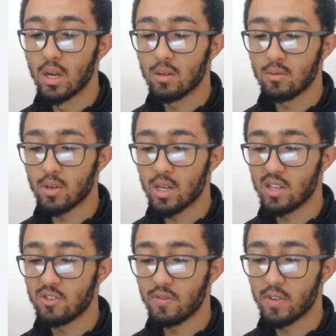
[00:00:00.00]
We got
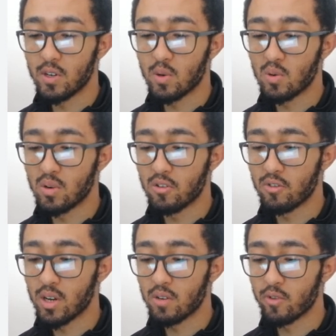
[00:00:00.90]
electric vehicle in
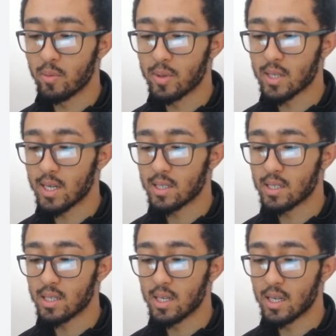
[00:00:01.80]
green,
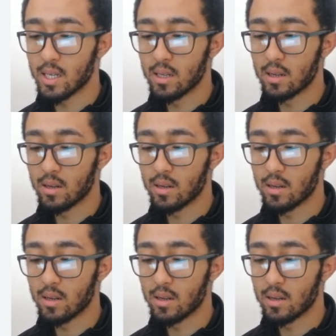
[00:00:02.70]
robotaxi in